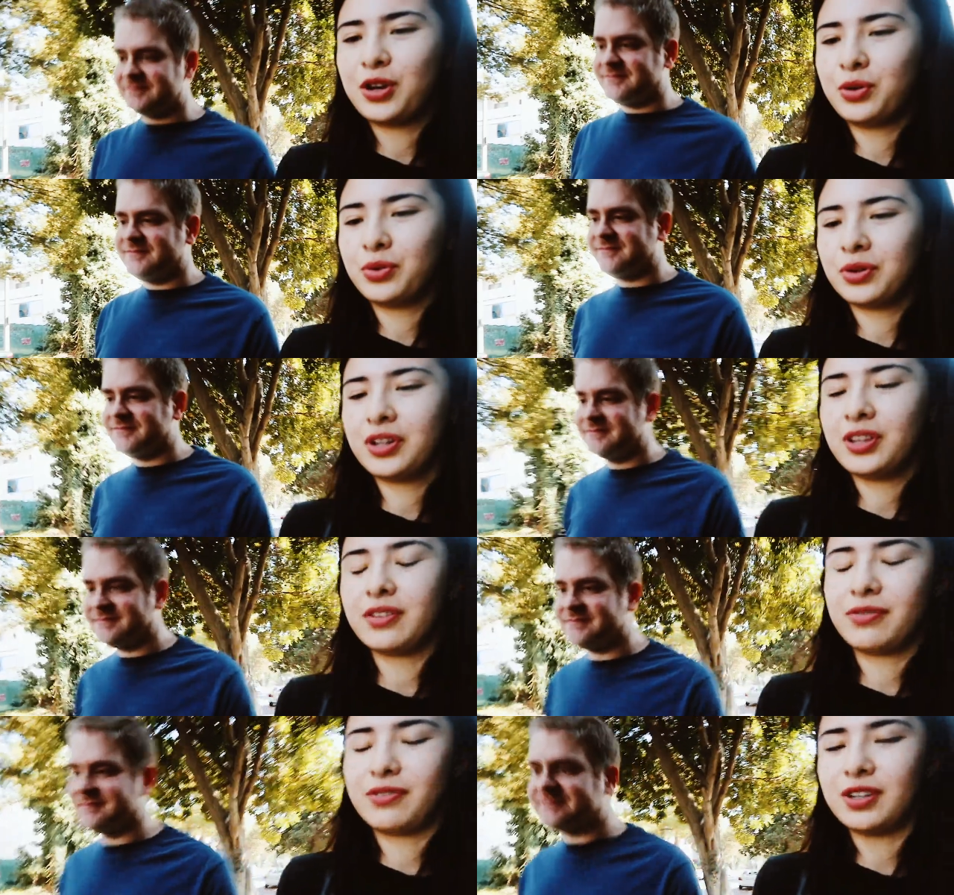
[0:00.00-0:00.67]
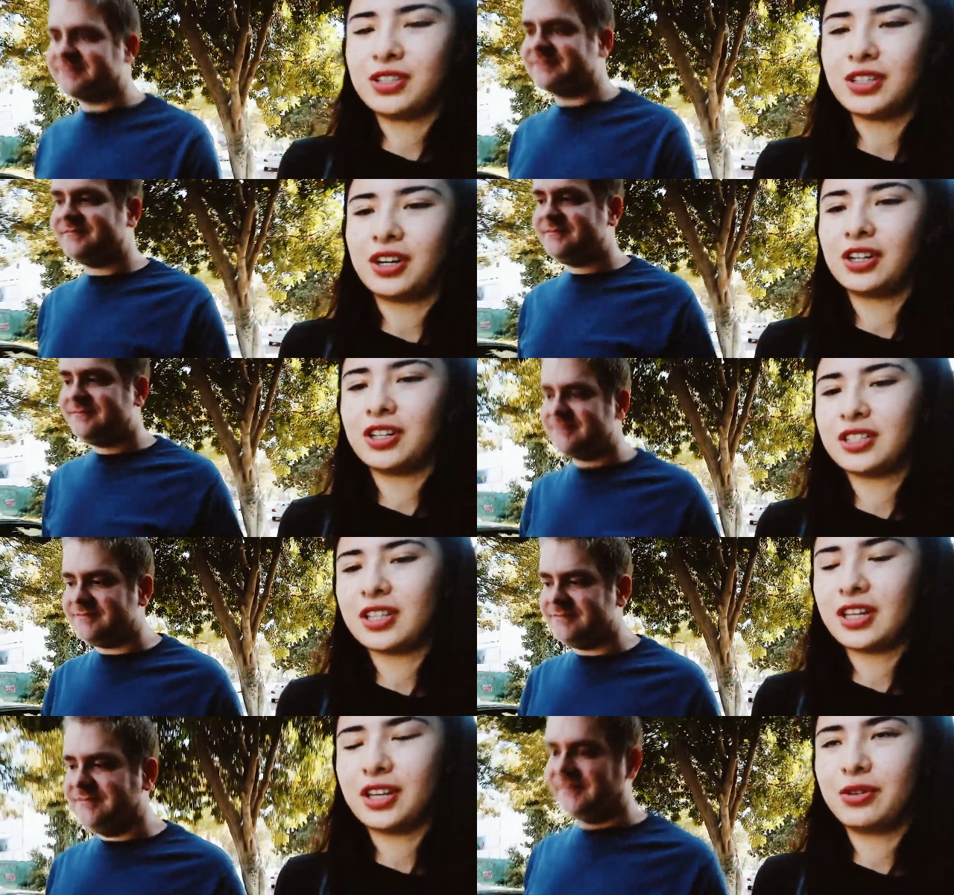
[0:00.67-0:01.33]
Speaker 1: And who were the first
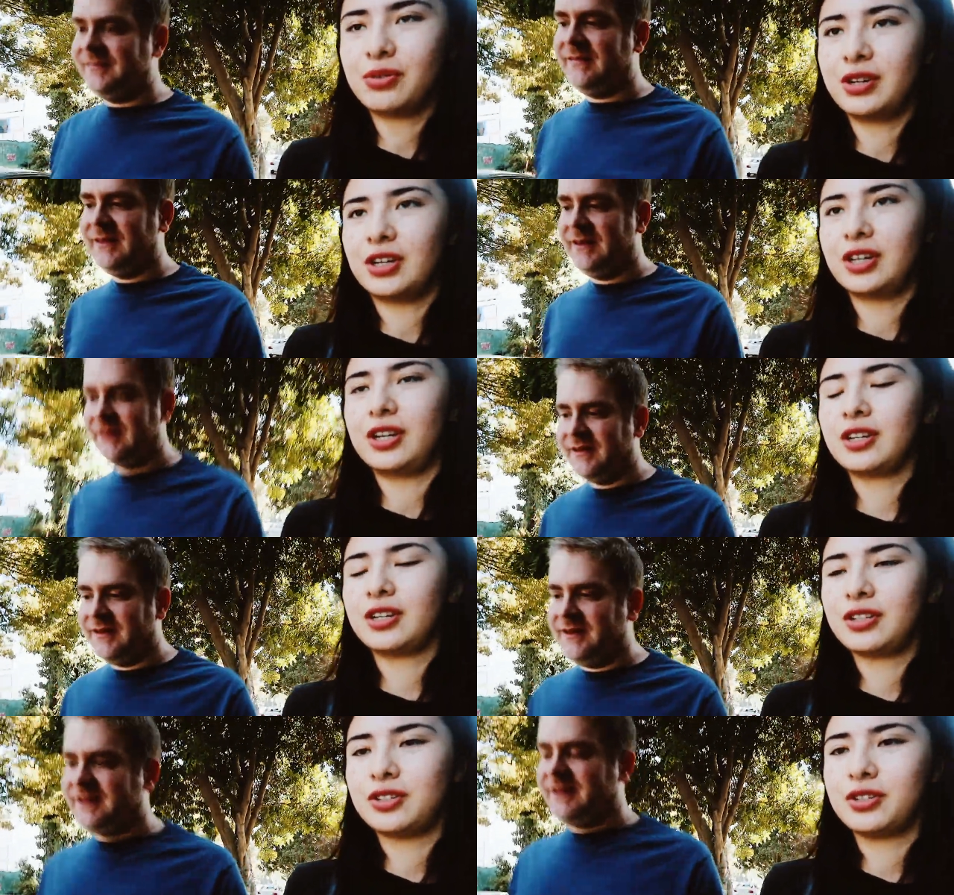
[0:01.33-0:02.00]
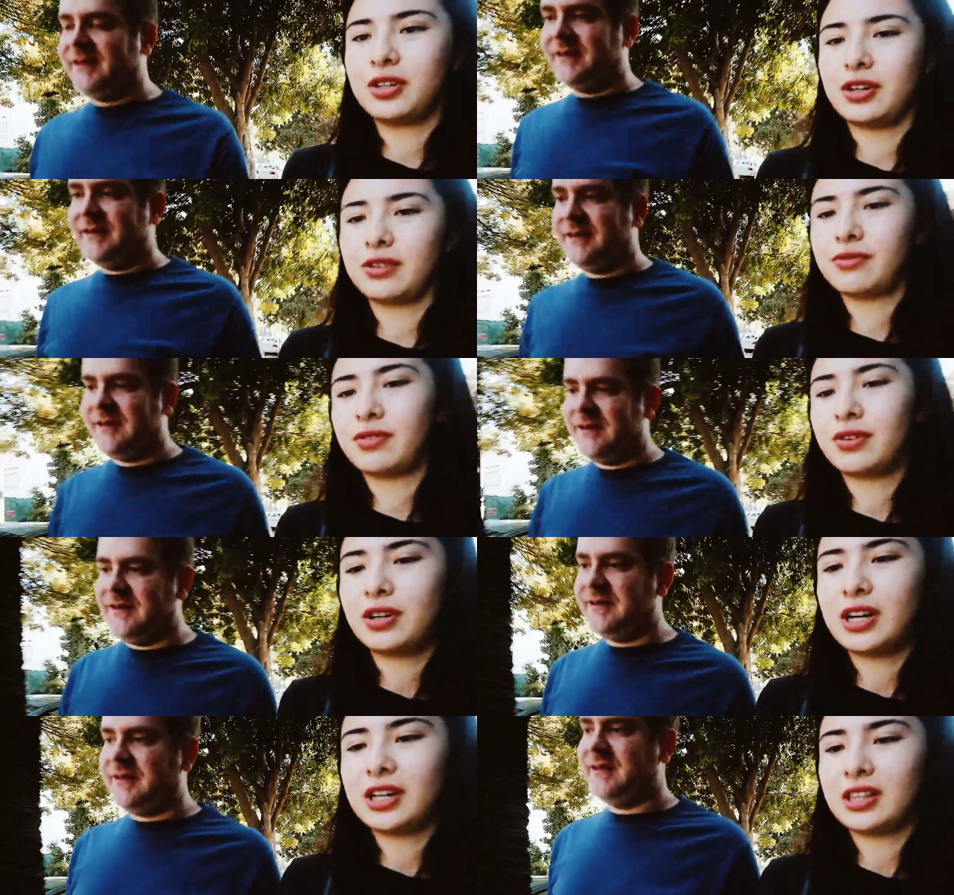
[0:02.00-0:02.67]
artists that you were shooting
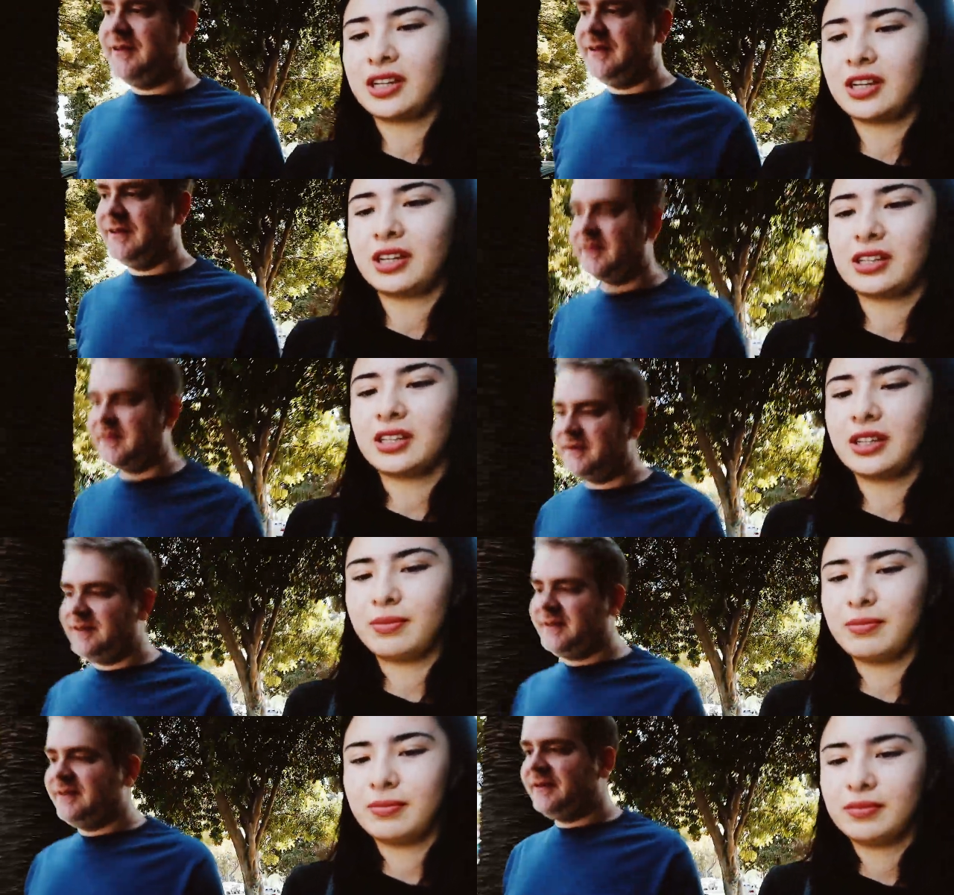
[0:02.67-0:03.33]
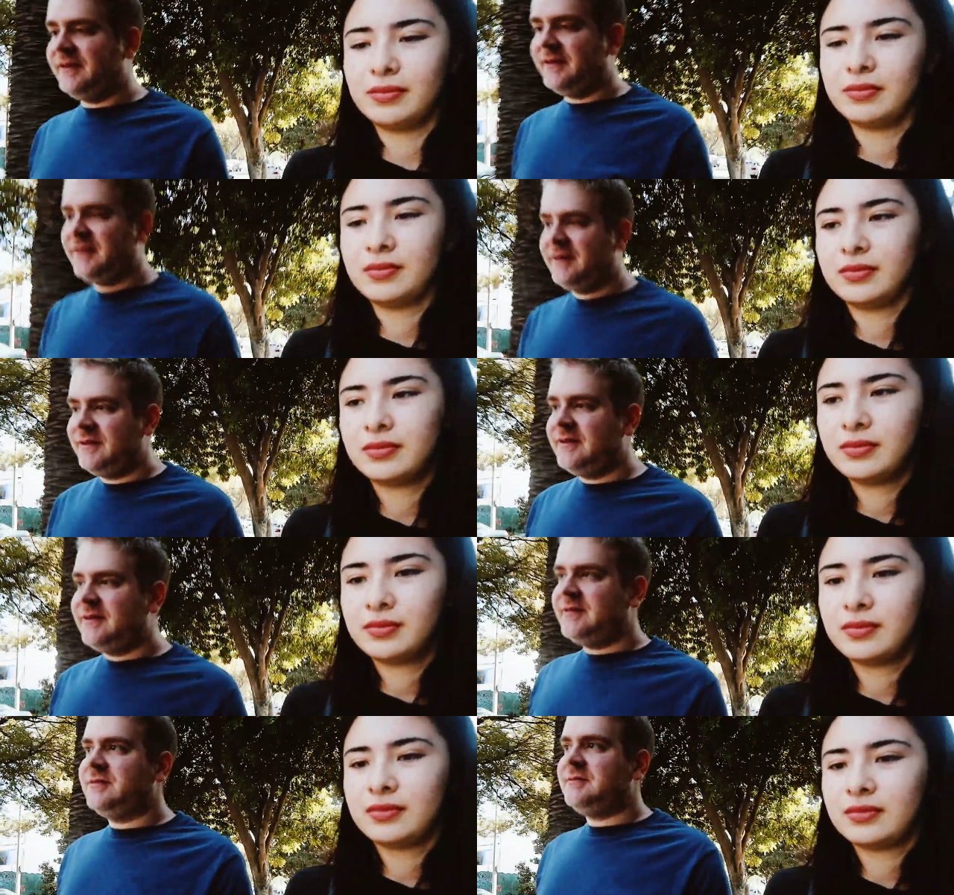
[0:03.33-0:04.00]
for at the nightclub?
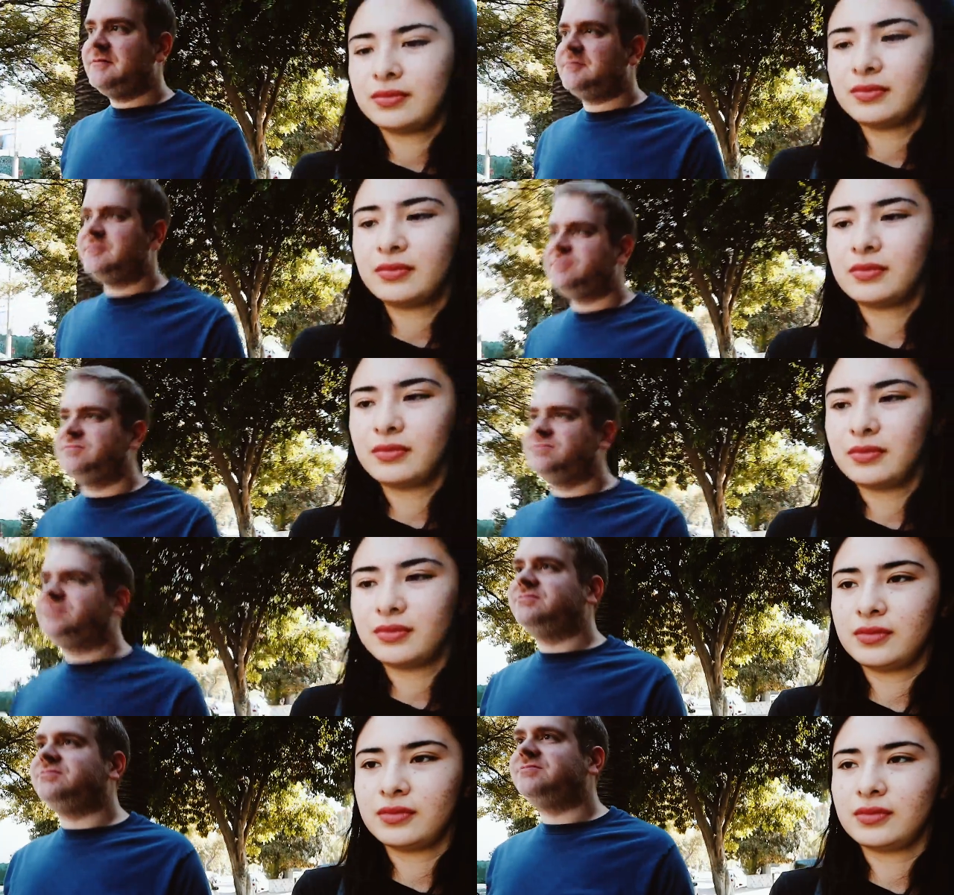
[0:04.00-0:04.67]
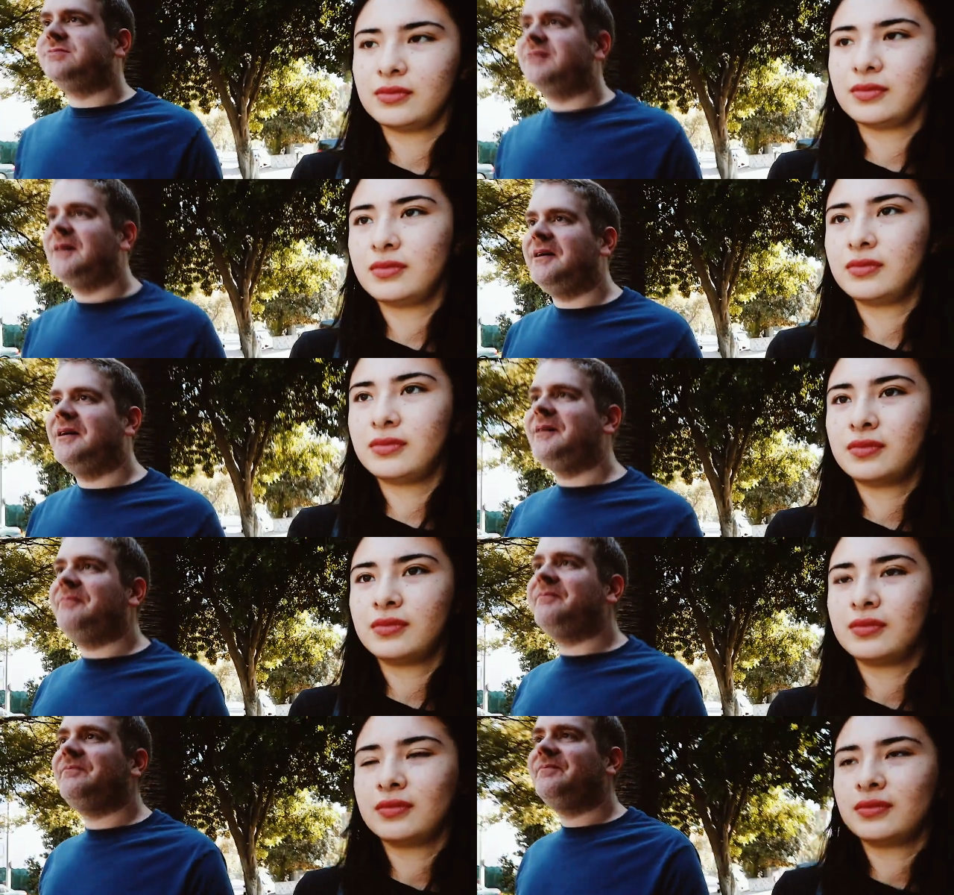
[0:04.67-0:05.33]
Hmm.
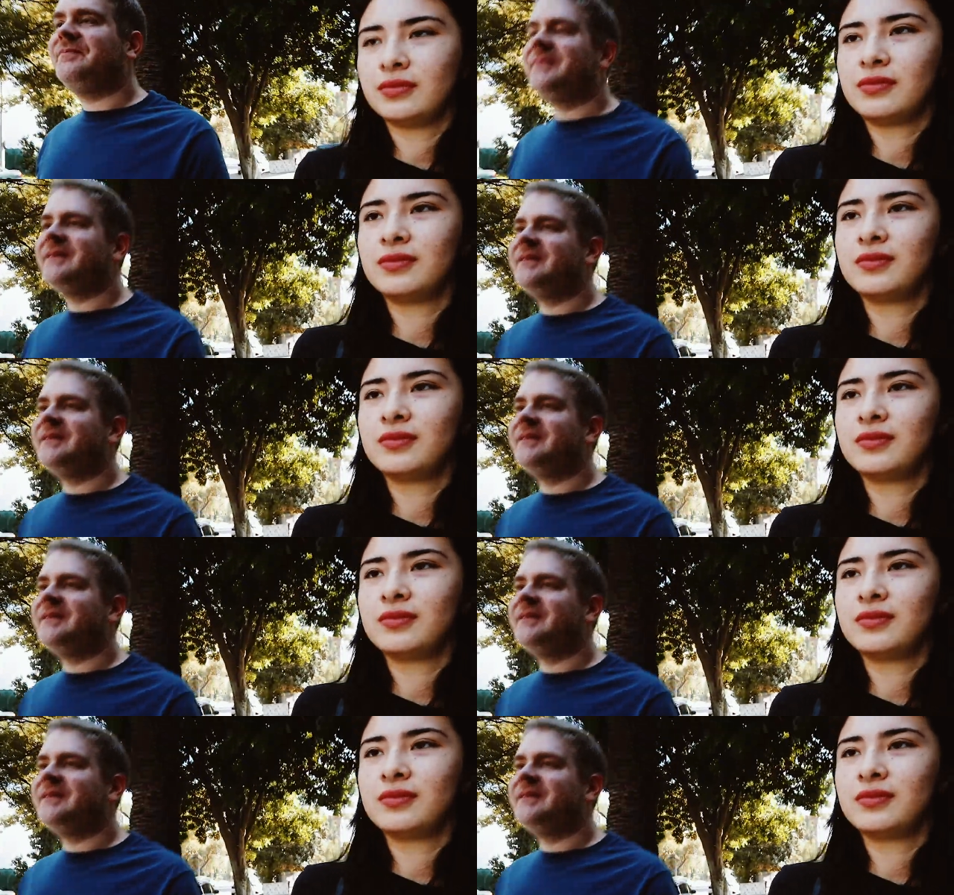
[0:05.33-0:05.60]
Um,